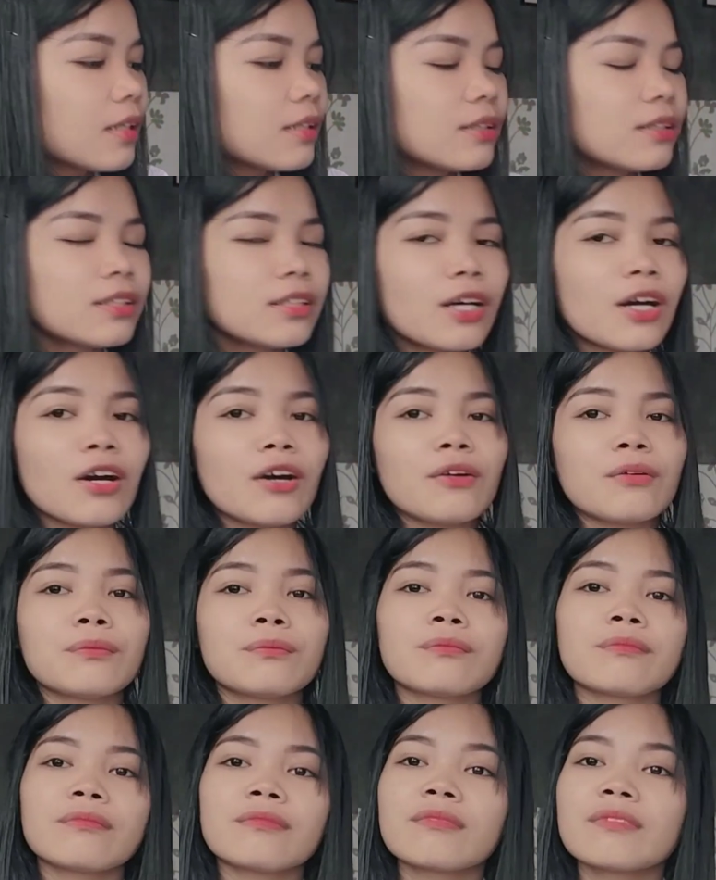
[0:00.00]
So,
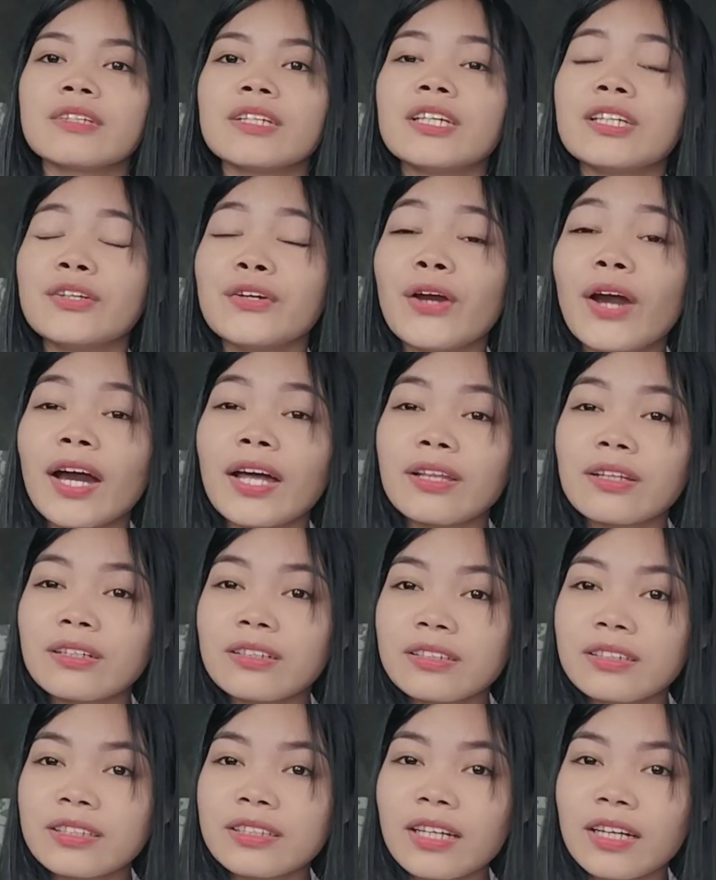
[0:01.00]
did you
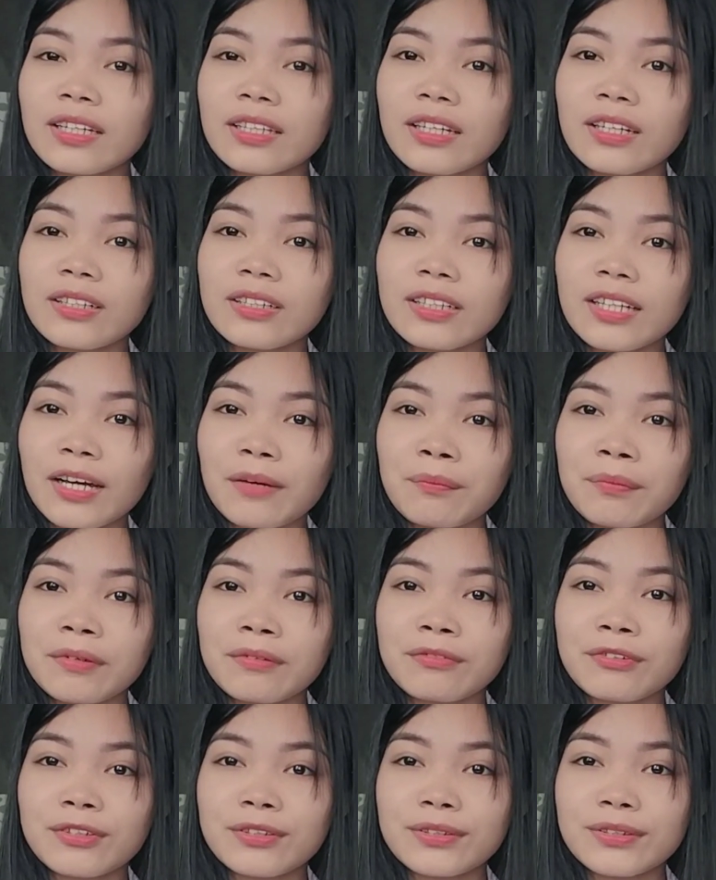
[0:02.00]
understand our topic
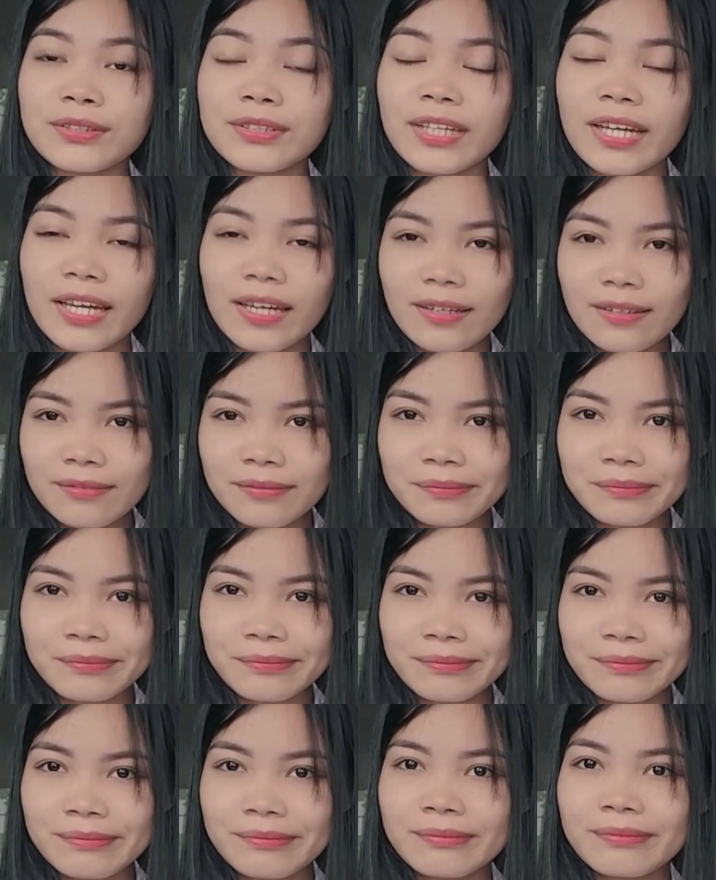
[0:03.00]
for today?
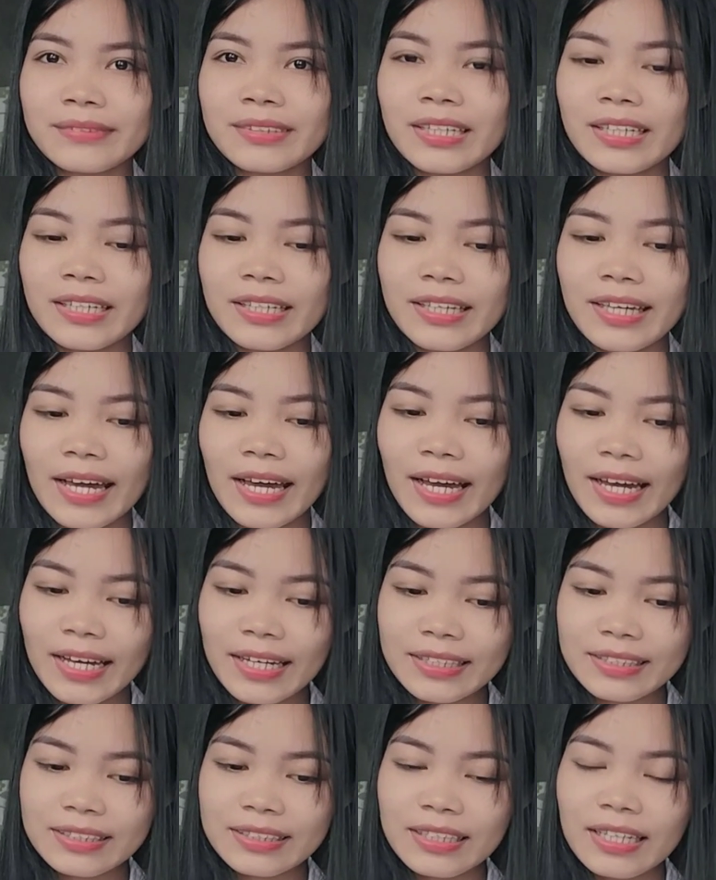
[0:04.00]

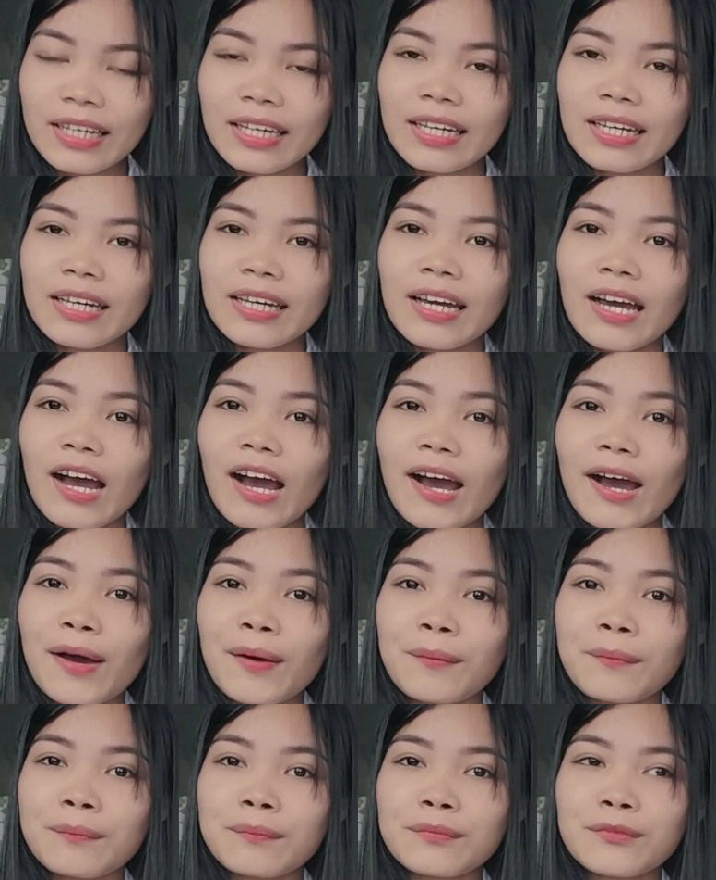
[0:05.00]
Yes.
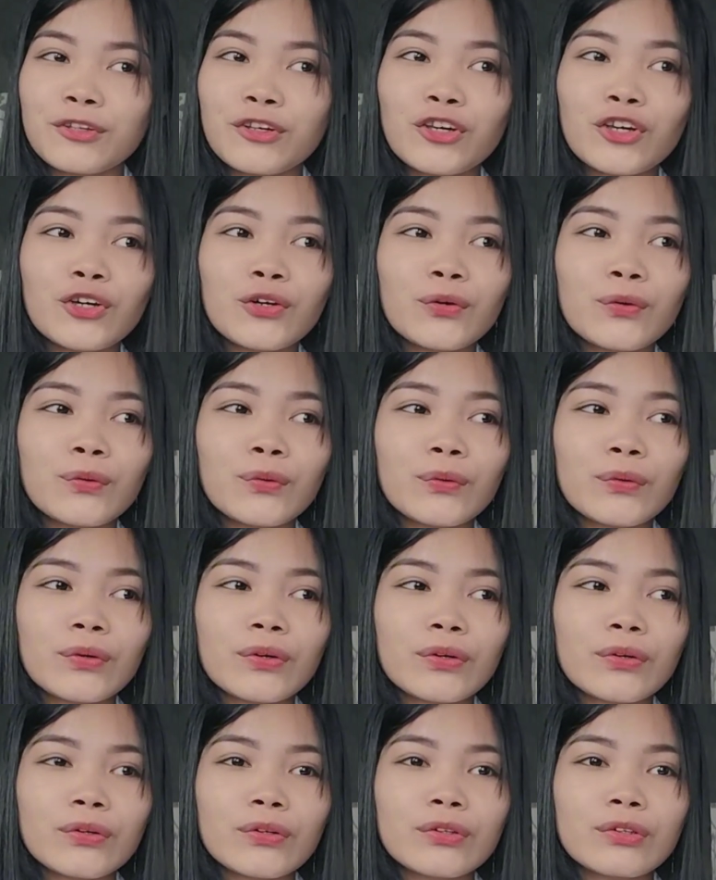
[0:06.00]
Do you
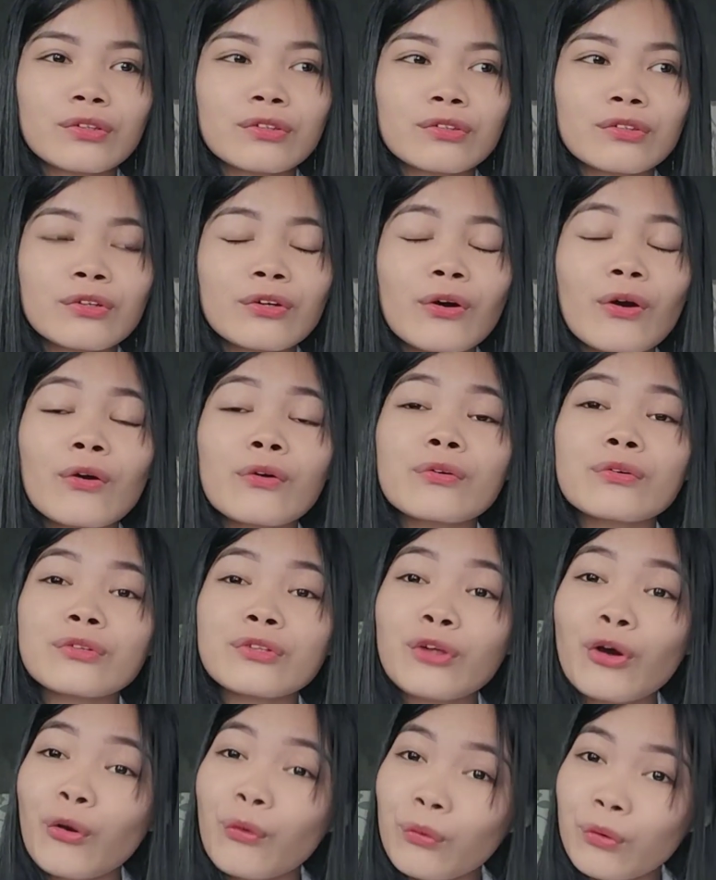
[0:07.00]

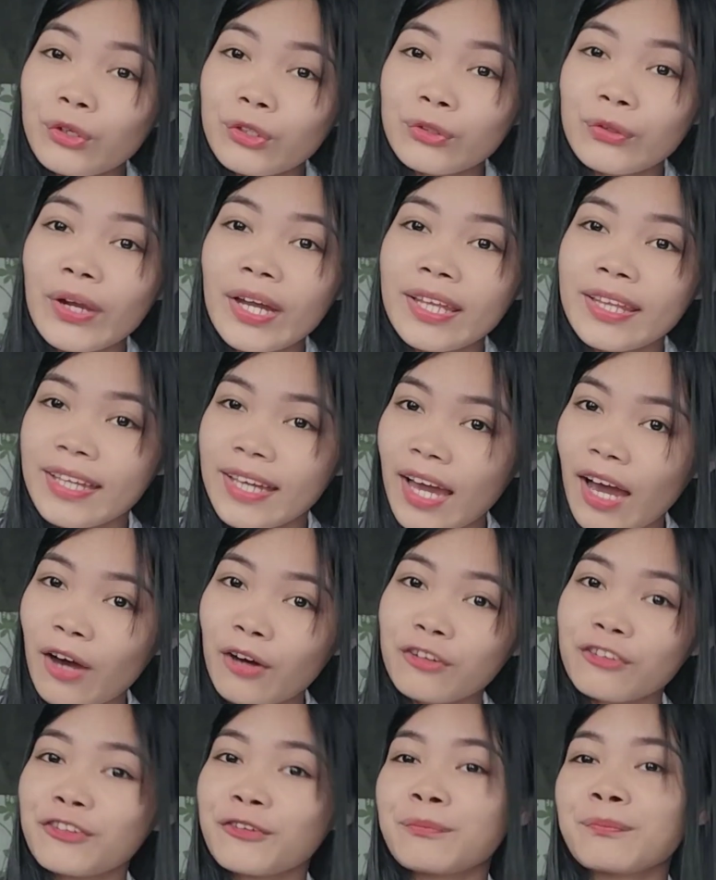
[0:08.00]
know already
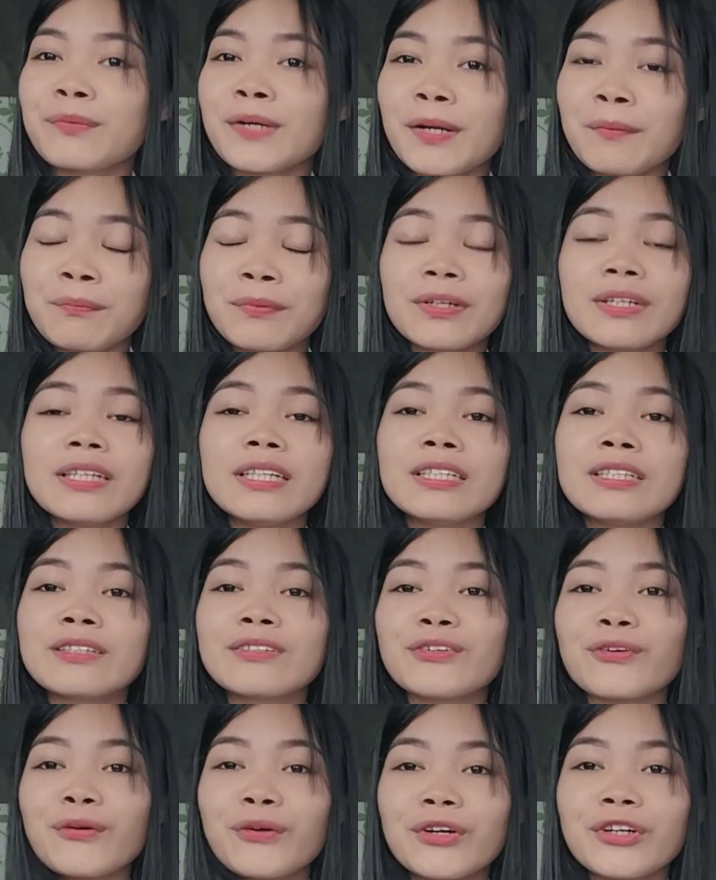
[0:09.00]
how to properly
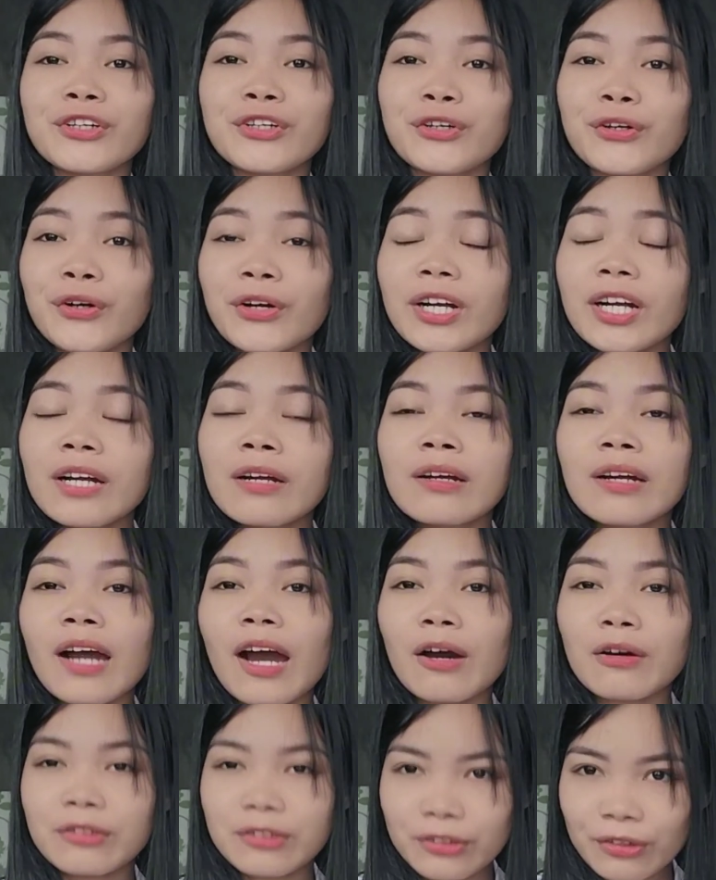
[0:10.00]
store your
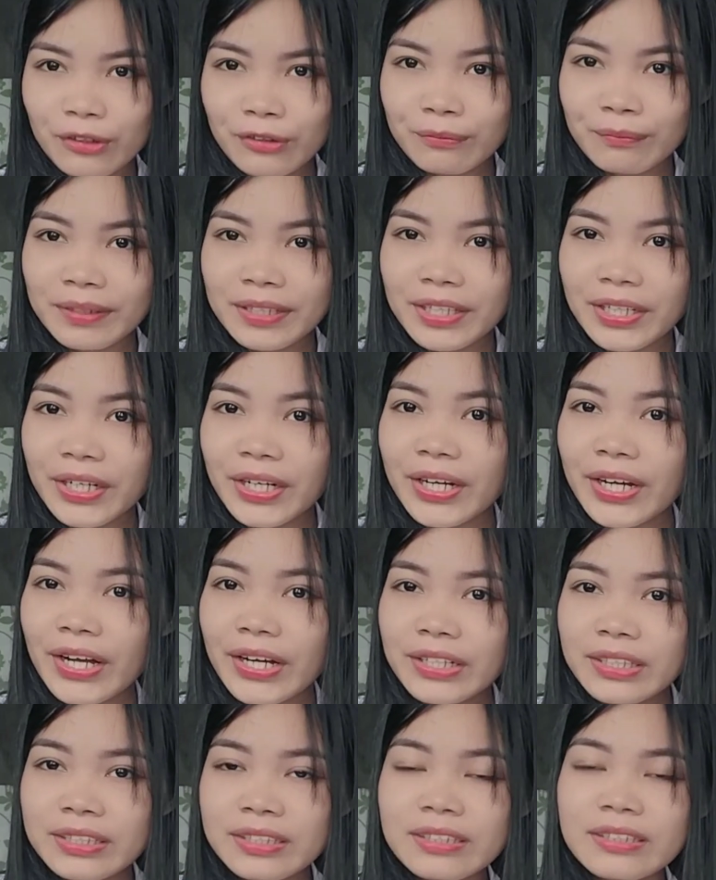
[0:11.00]
household
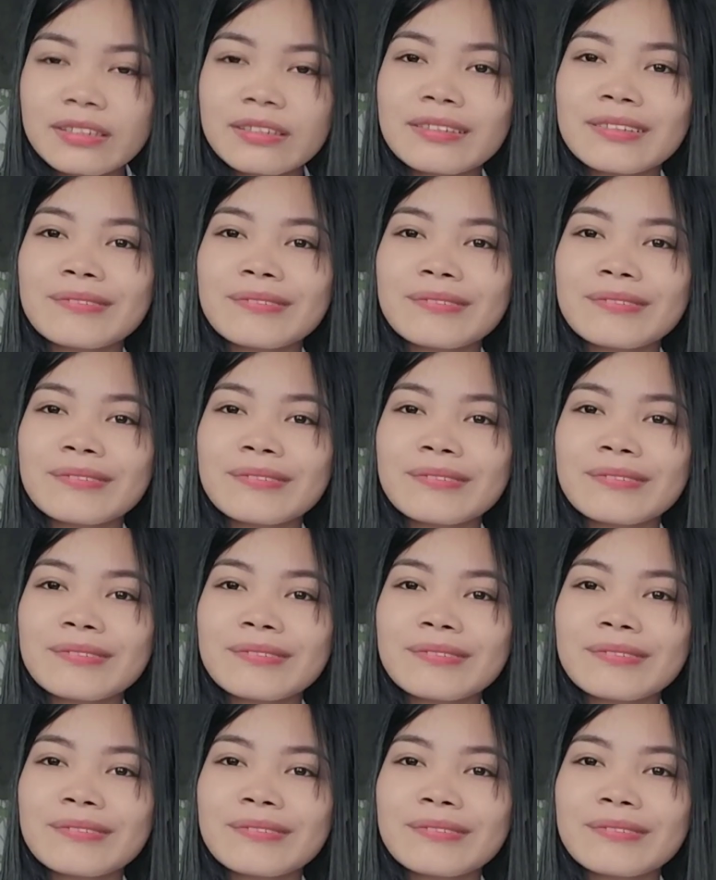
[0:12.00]
materials?